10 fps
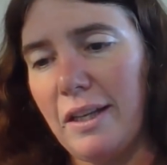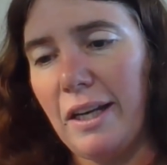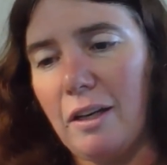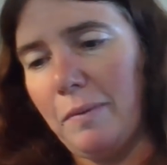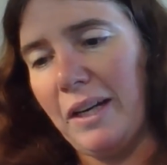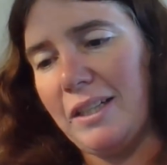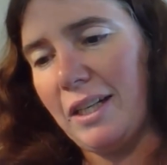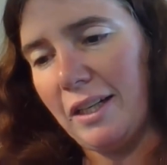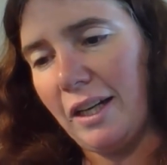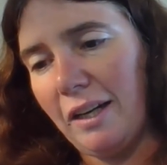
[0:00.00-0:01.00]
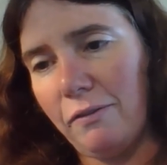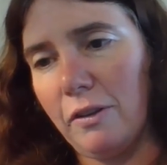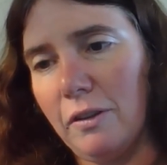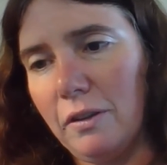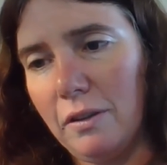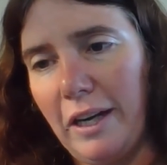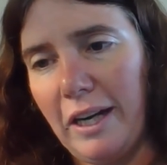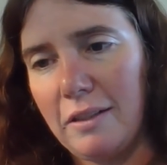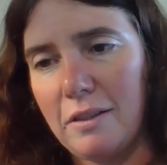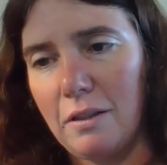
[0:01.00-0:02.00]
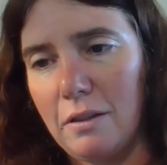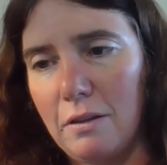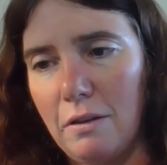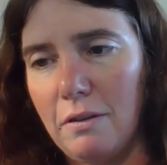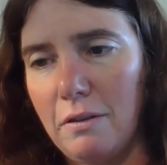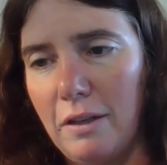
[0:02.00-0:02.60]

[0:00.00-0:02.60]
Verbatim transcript: Thank you, BTD, for, for yeah, because you